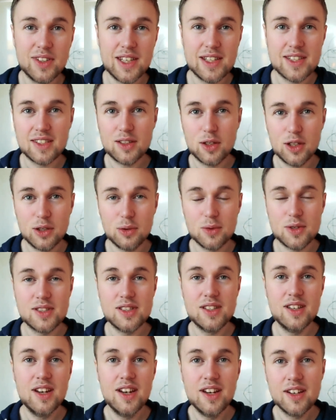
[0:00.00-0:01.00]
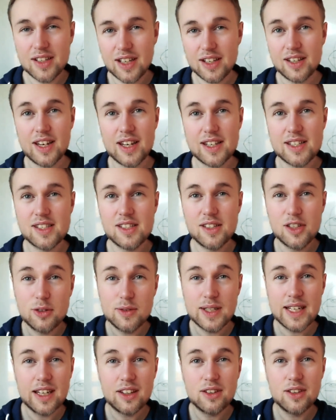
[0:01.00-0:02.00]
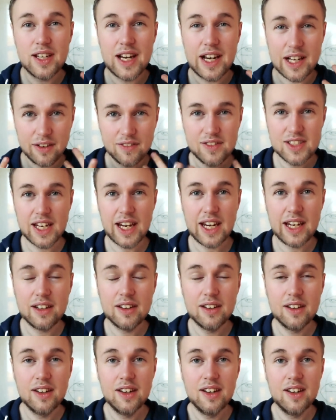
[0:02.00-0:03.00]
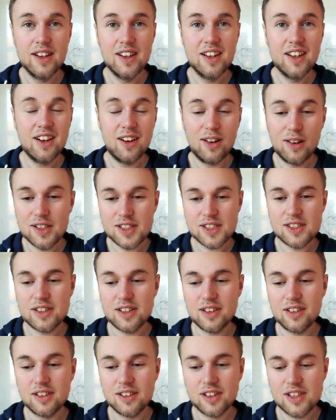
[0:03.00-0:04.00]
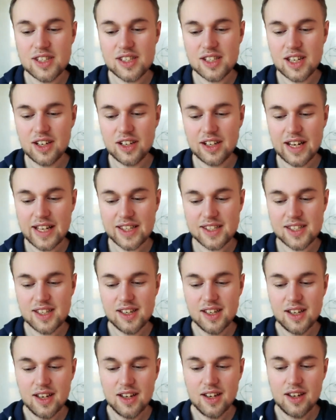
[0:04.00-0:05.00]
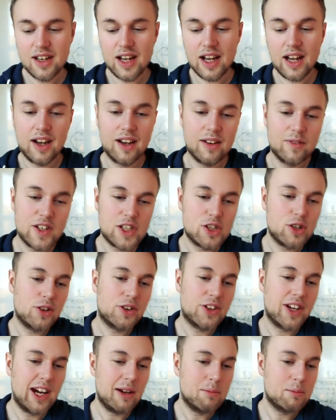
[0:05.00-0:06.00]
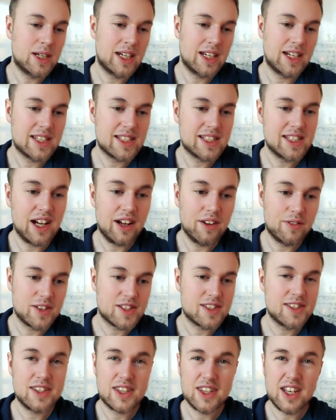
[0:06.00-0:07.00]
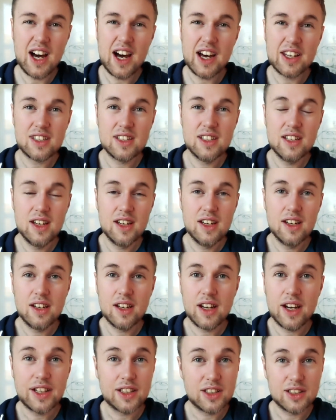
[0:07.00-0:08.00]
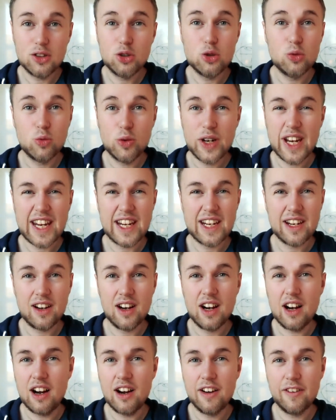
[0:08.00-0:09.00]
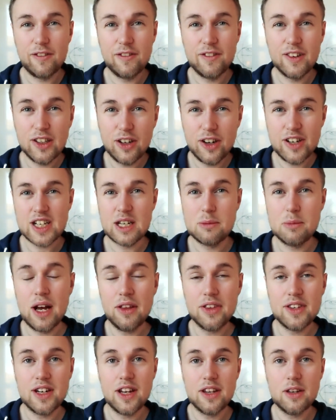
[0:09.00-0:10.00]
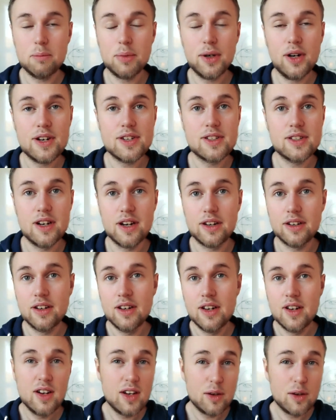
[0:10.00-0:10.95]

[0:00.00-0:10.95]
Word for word: of these cues that is unique to the INFJ. Also, consider that visual typing in itself is not a good way of learning about another person.